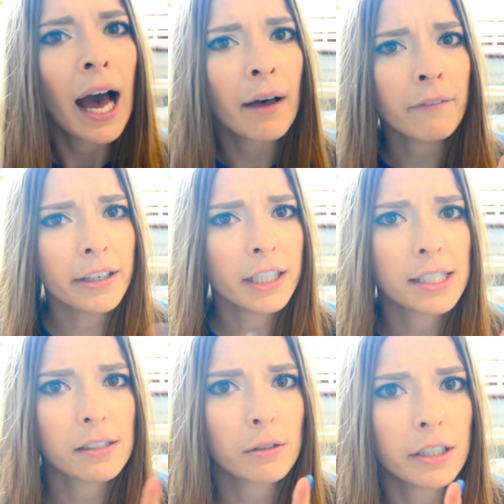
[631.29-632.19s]
I'm
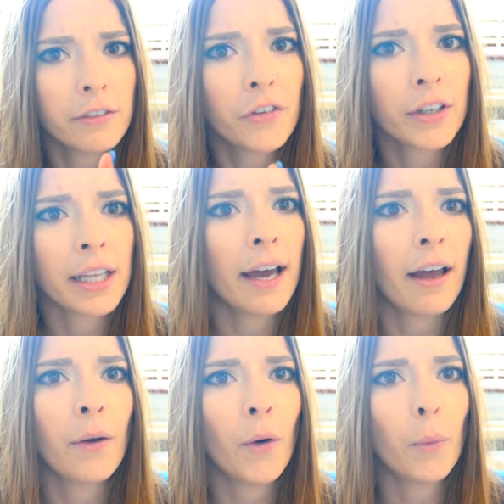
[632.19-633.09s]
very sorry for that.
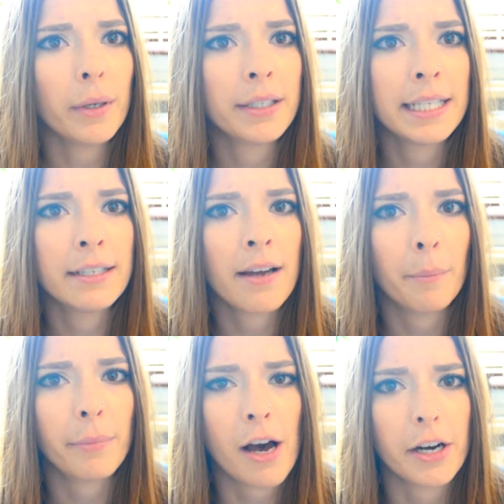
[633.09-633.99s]
I hope it did
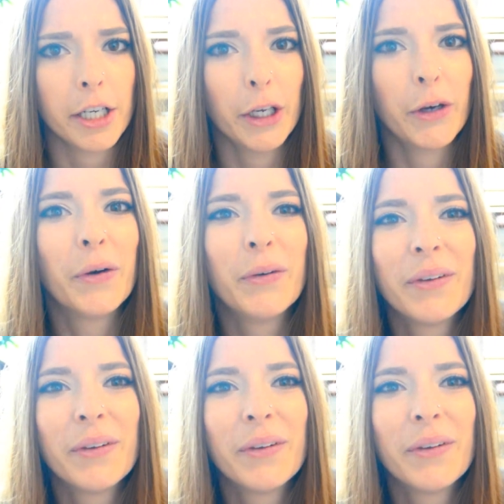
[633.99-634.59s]
not bother you.